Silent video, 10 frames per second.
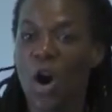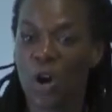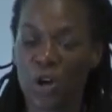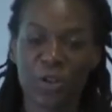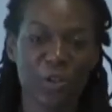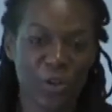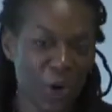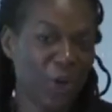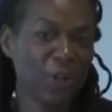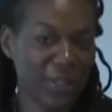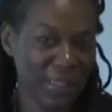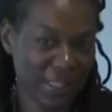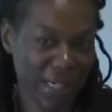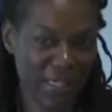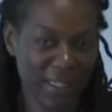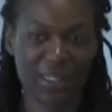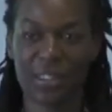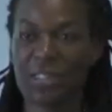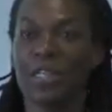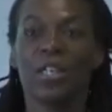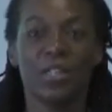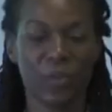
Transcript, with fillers: harder and harder in the sciences,